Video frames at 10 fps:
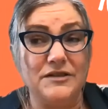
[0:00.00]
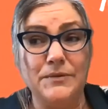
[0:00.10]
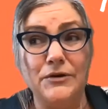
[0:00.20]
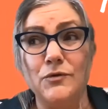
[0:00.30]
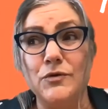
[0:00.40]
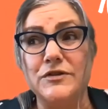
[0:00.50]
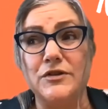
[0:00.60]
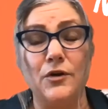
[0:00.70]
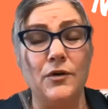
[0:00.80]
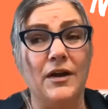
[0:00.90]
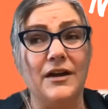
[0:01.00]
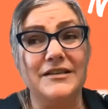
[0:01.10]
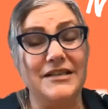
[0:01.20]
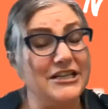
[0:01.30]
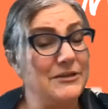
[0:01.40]
but also
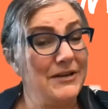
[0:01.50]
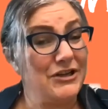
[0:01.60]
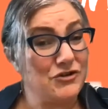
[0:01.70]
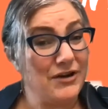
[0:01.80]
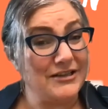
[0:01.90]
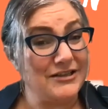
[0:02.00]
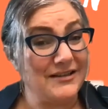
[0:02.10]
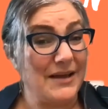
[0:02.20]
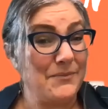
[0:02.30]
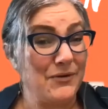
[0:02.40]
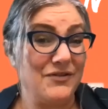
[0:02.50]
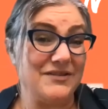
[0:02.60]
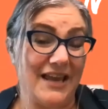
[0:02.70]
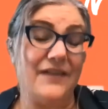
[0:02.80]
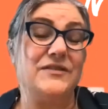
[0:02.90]
tend to be attracted to that because
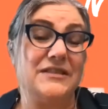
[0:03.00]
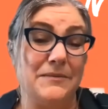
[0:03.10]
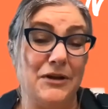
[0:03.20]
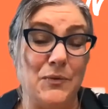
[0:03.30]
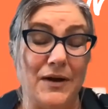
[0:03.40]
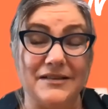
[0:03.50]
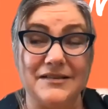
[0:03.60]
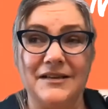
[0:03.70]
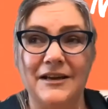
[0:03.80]
they have similar ones.